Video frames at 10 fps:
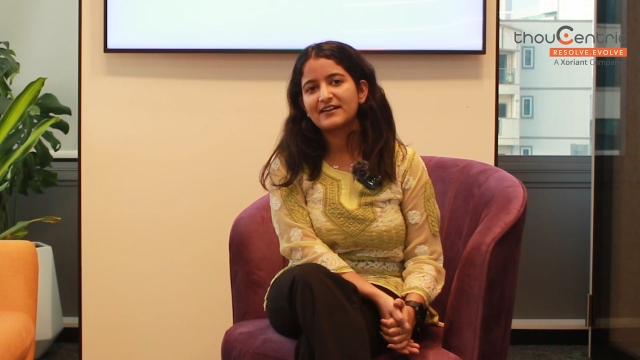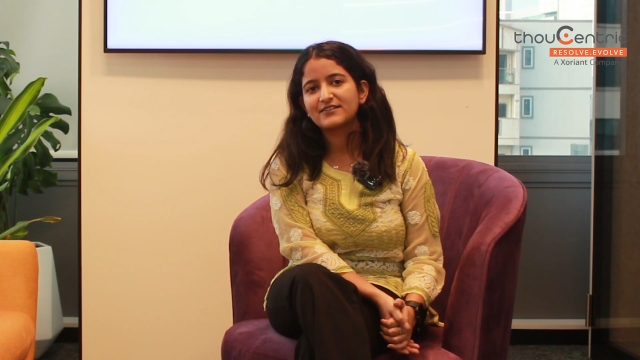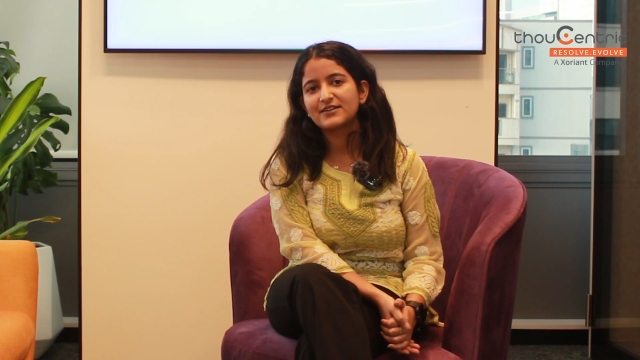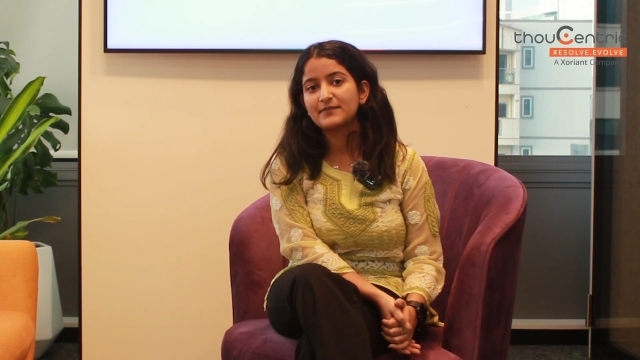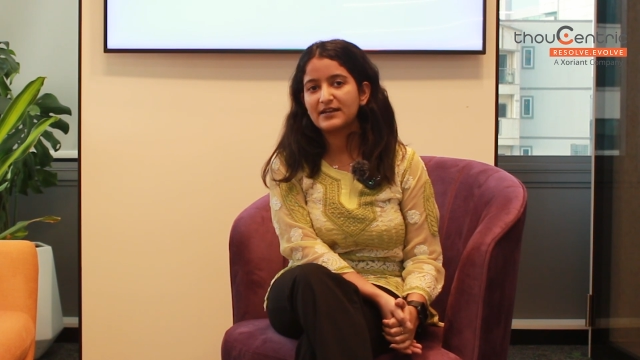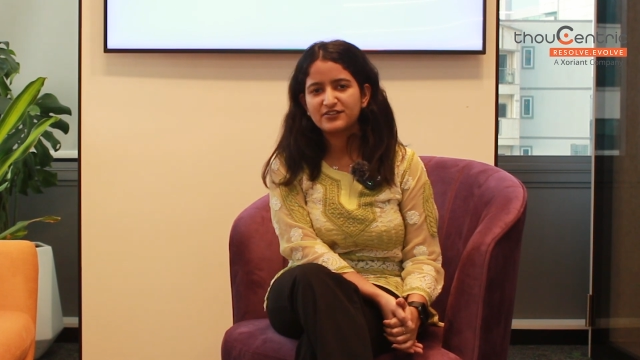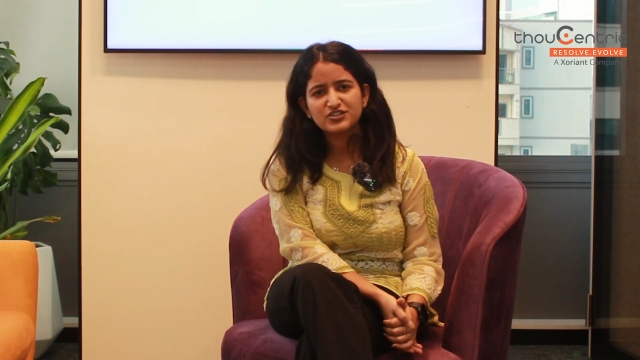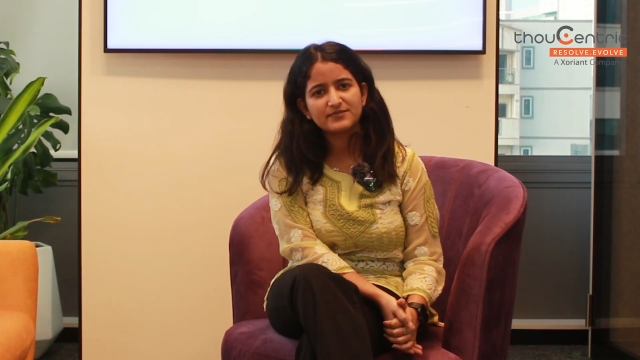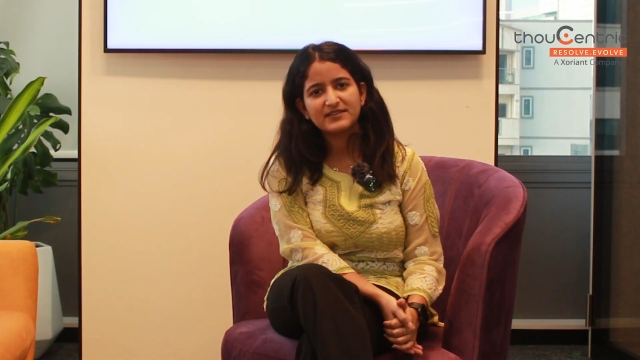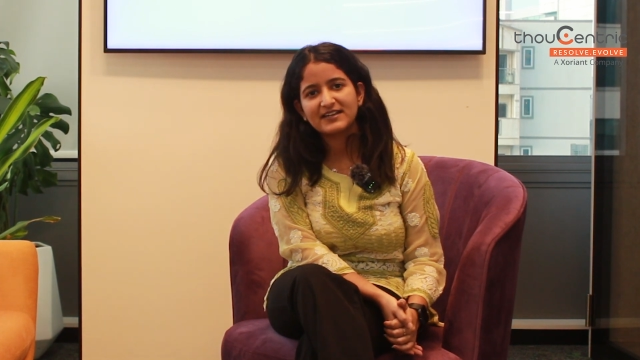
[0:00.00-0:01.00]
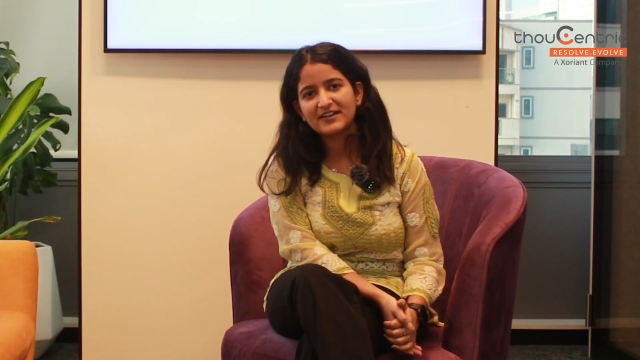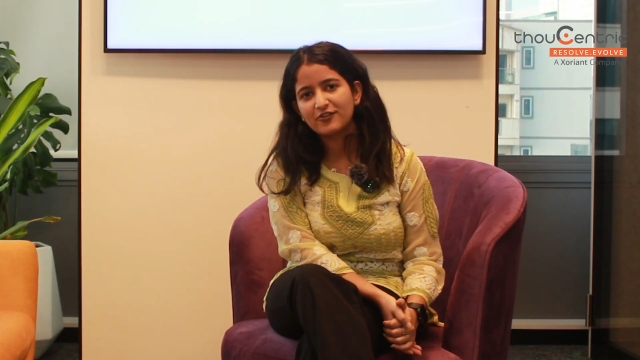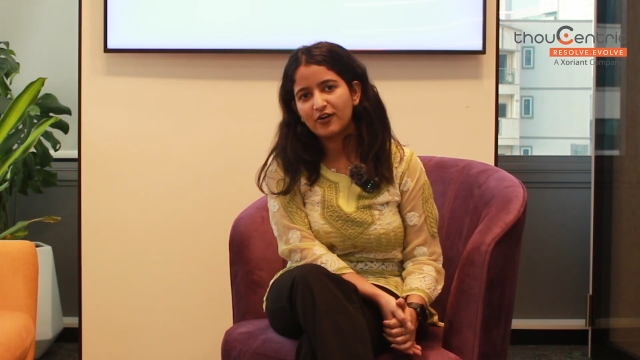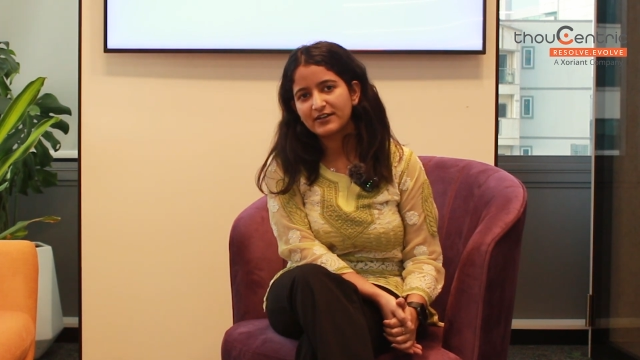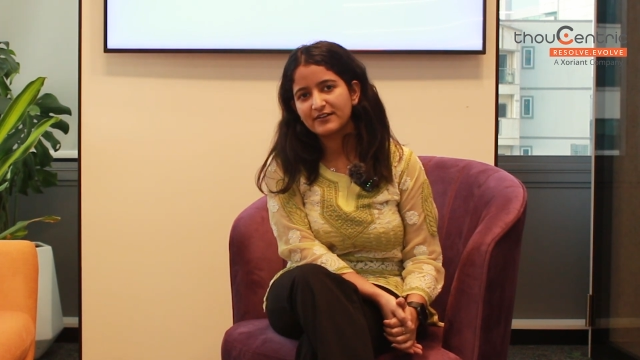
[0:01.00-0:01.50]
and the mentorship that I
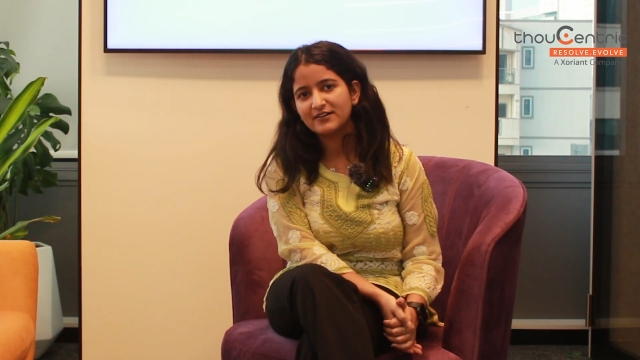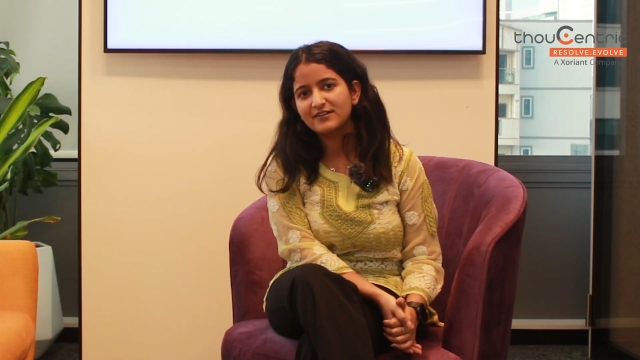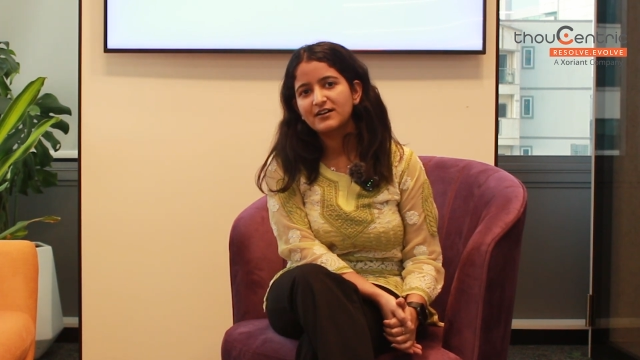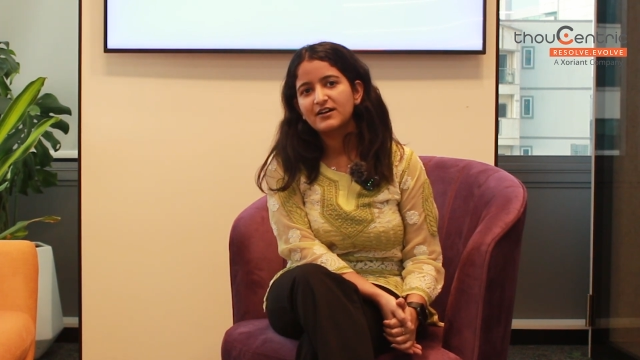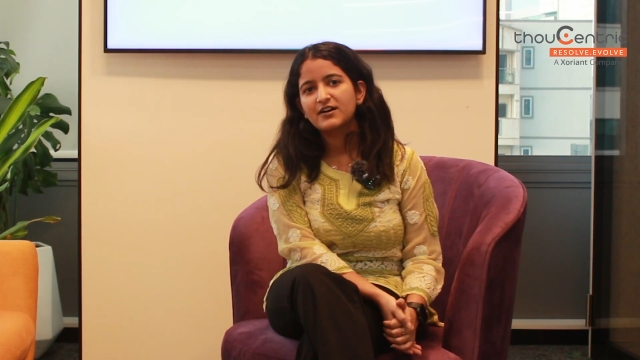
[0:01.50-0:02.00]
got here,